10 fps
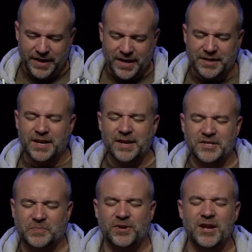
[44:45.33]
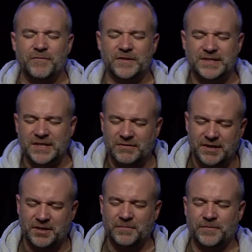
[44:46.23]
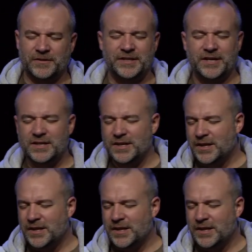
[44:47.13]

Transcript: And God, I just pray if it's any great comfort that